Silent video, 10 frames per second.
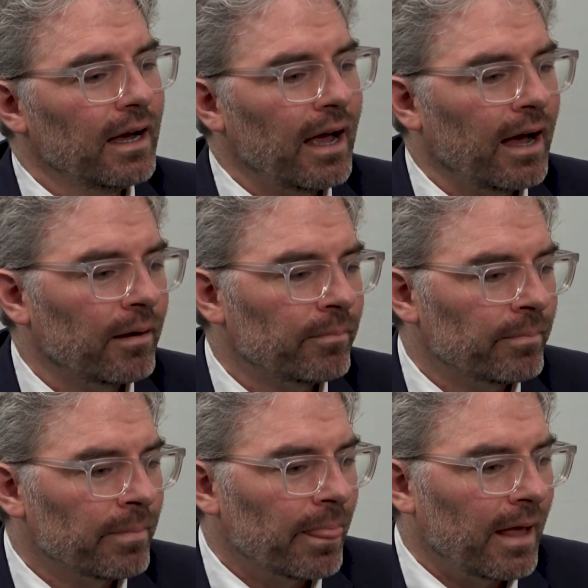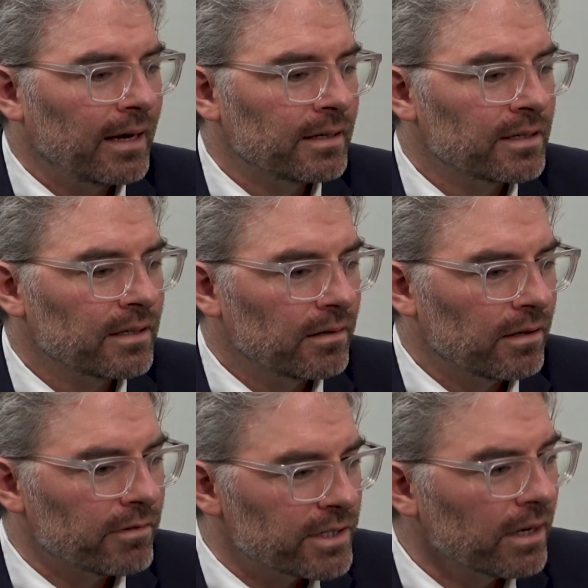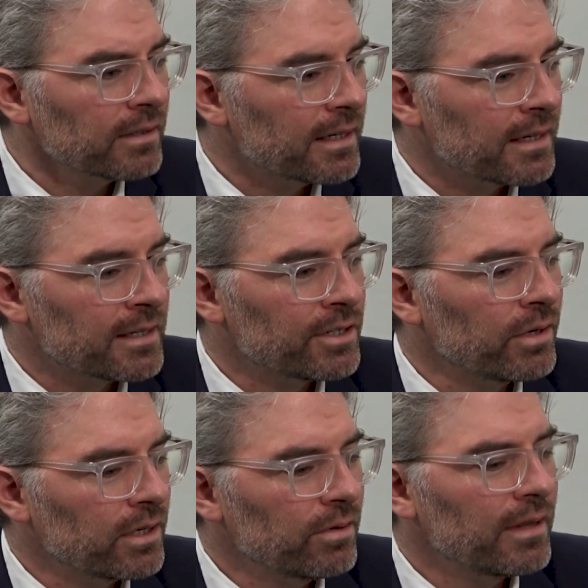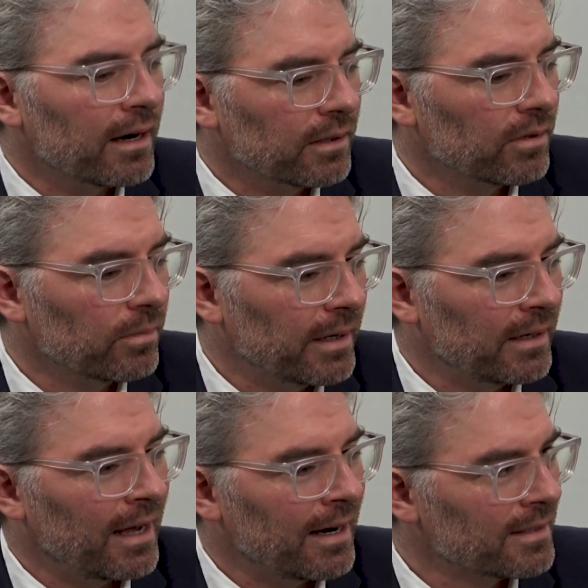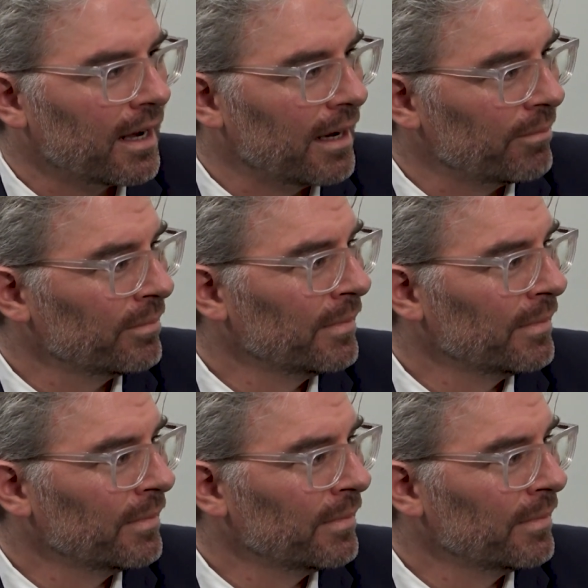And the result is you can do that a little bit at a time.